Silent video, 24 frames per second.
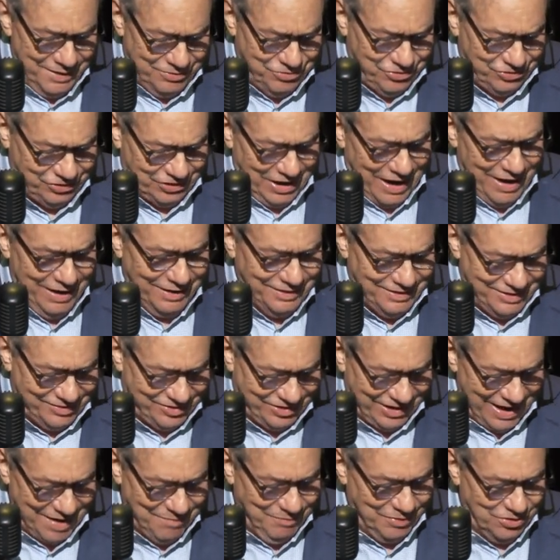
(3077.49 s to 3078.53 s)

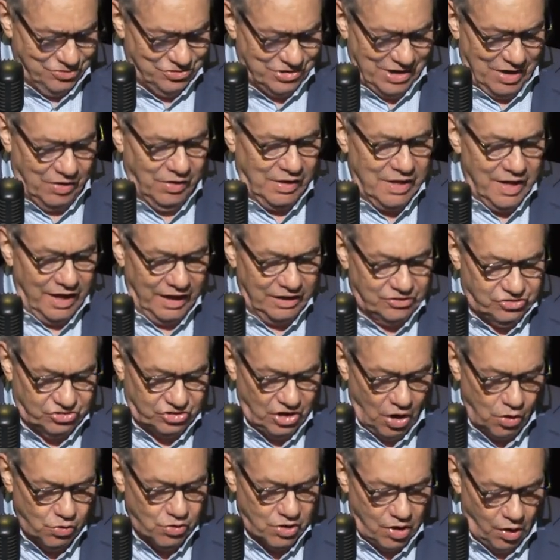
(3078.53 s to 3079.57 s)
St. Michelle, it's
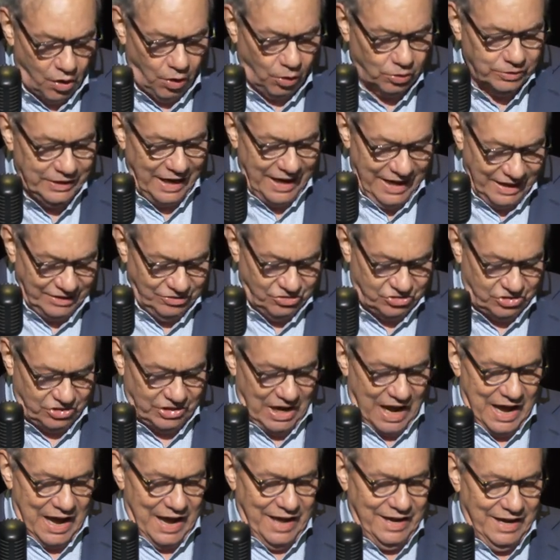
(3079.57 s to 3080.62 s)
so cold
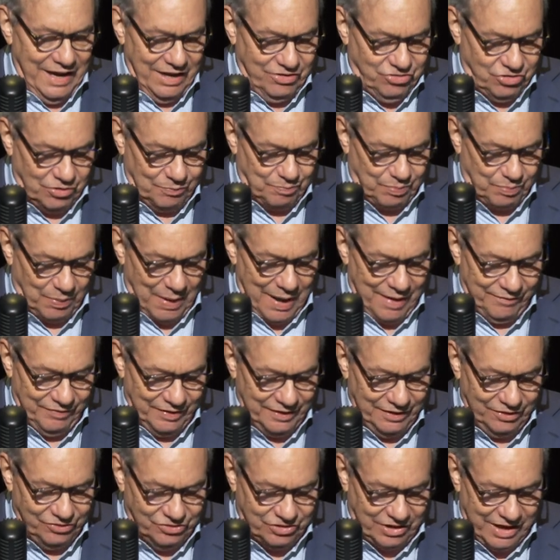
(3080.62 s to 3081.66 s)
inside at your
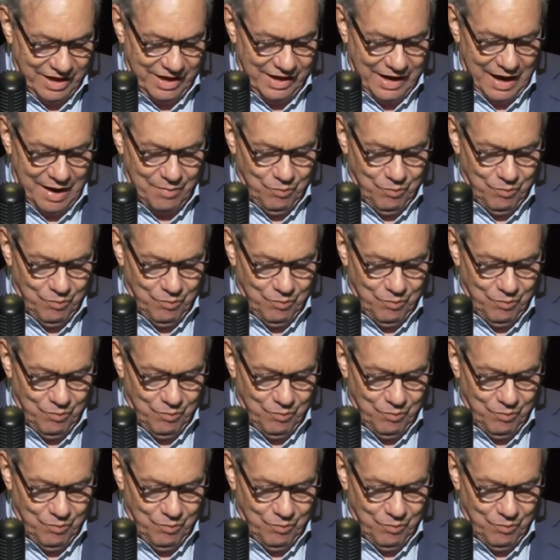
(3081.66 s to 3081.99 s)
Providence gig.